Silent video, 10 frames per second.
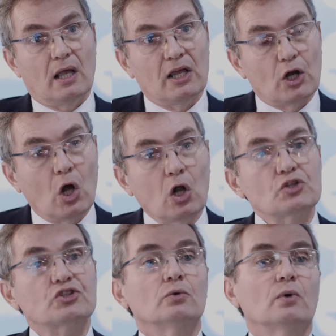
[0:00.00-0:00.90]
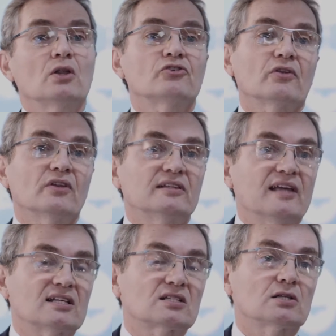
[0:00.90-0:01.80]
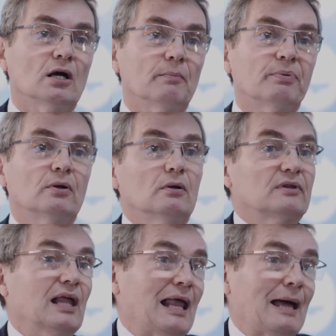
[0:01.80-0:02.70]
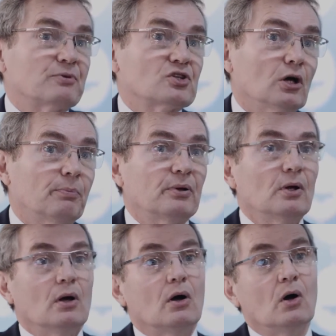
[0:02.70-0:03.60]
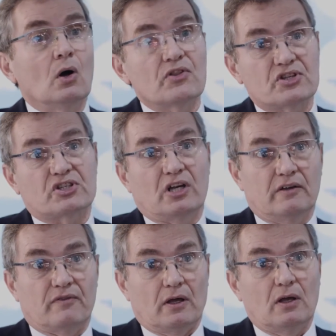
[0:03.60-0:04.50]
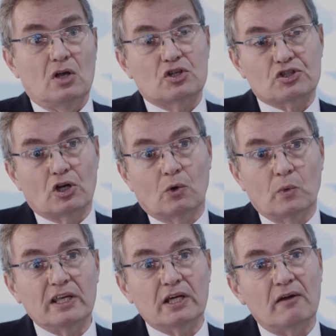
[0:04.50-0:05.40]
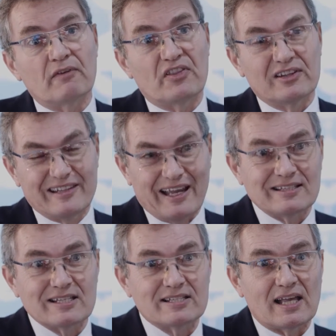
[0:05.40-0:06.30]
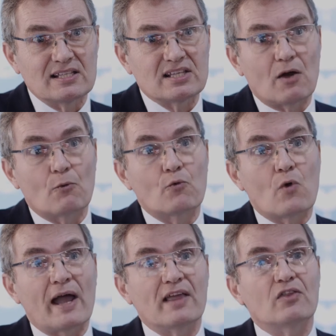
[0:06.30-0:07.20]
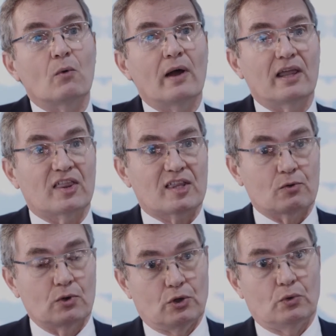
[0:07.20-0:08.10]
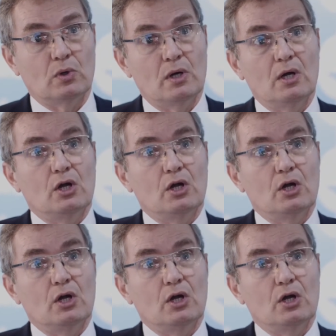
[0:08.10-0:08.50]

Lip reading: it also runs on the desktop, the laptop, or the server. So we cover the data center right the way through